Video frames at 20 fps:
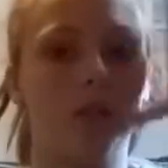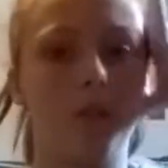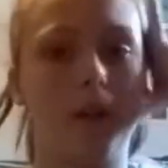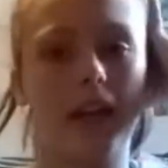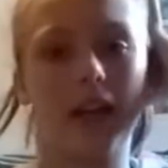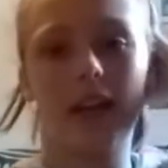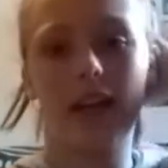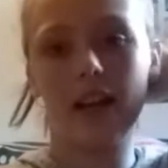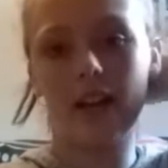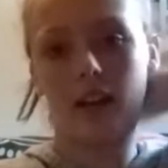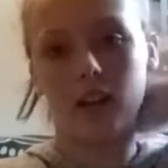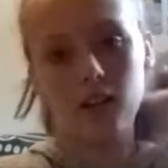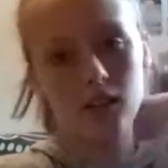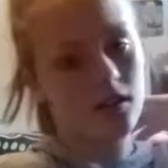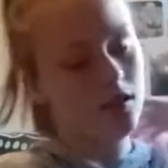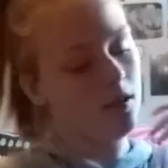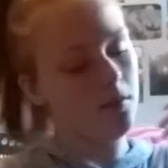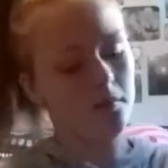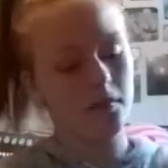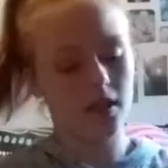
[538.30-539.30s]
My hair
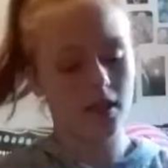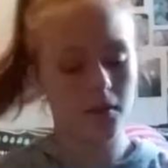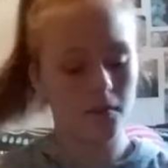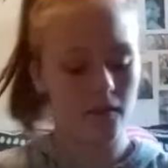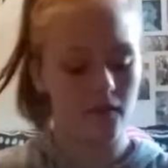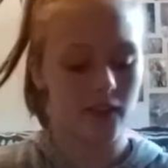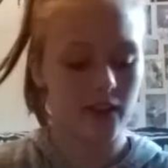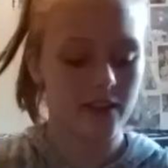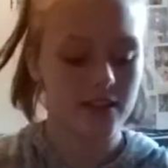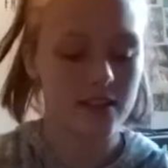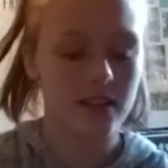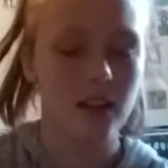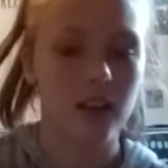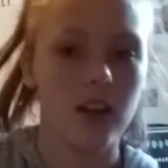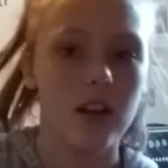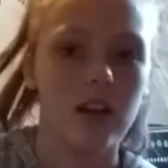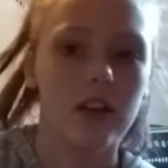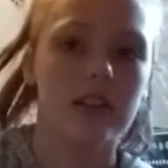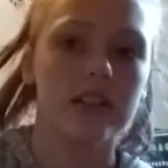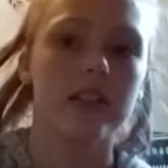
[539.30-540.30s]
being in my face.
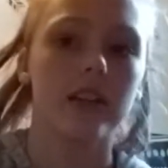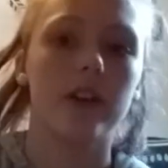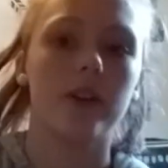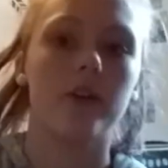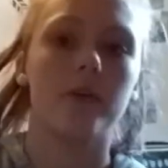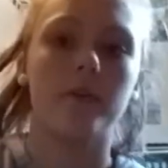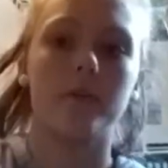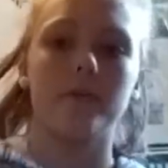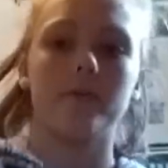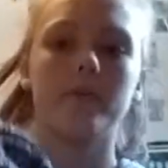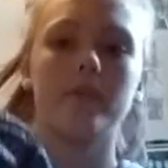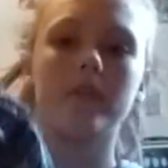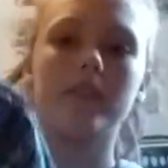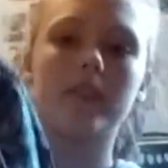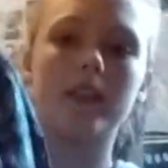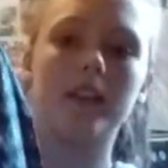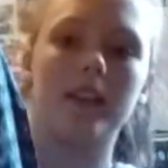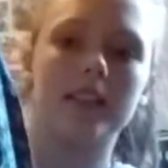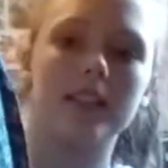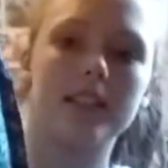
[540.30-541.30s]
So
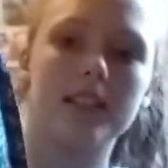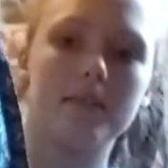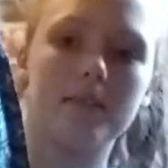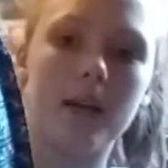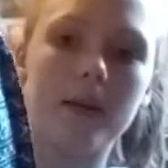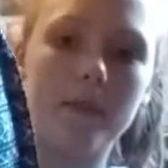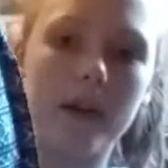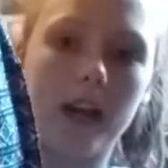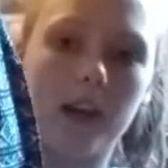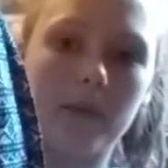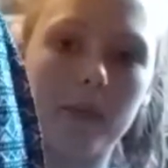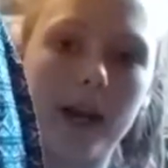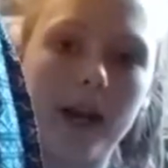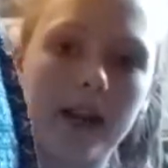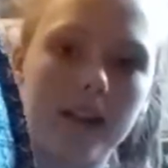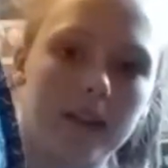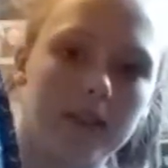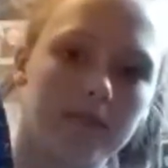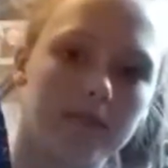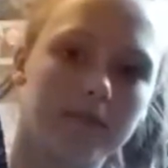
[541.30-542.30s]
this is my
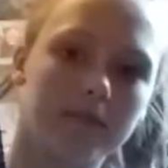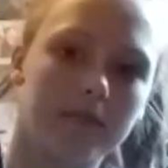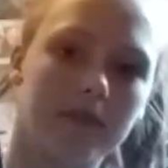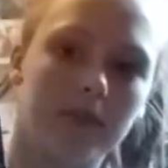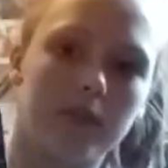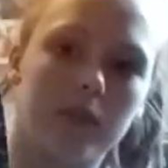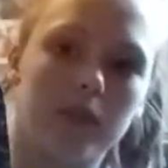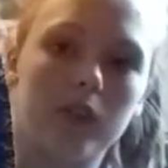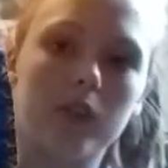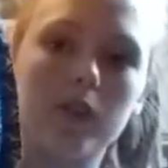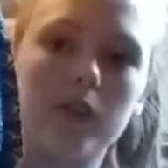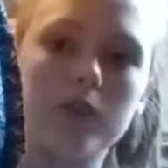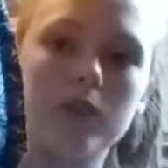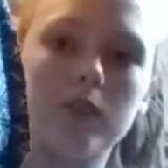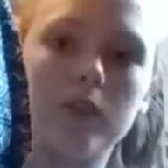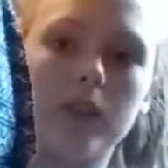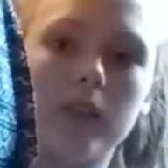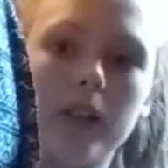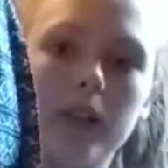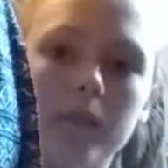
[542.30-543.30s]
backpack for the whole
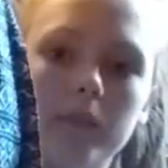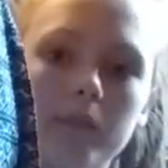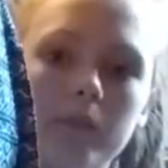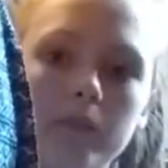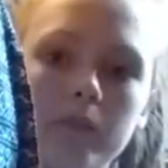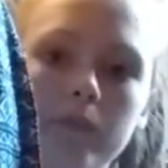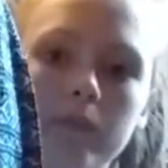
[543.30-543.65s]
school year.